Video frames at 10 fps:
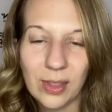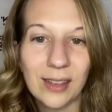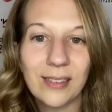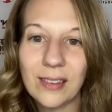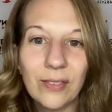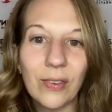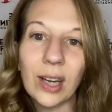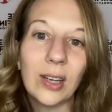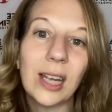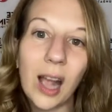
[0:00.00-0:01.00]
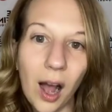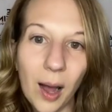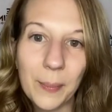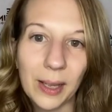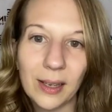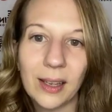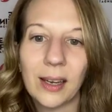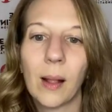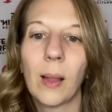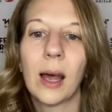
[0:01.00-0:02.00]
this is very common, and
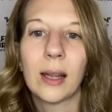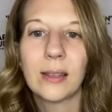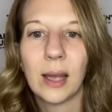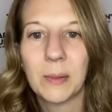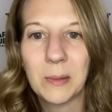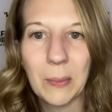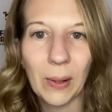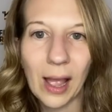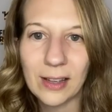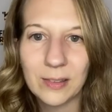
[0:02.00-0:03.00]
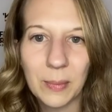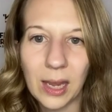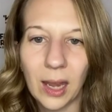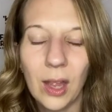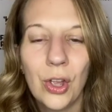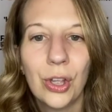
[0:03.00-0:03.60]
a lot of times people ask me,